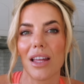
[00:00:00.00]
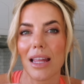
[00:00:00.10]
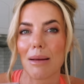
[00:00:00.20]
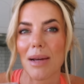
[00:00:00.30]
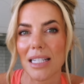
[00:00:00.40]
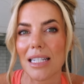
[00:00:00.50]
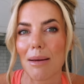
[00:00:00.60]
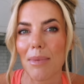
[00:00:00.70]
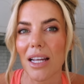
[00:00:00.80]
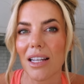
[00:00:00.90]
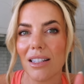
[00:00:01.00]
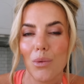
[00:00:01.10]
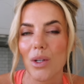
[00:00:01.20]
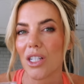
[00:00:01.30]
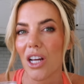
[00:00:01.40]
that like my stomach
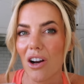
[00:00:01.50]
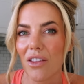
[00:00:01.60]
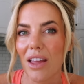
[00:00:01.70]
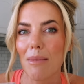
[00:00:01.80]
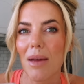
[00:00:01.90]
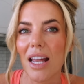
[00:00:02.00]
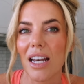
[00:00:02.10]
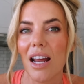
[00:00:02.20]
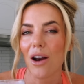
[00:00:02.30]
was good on them and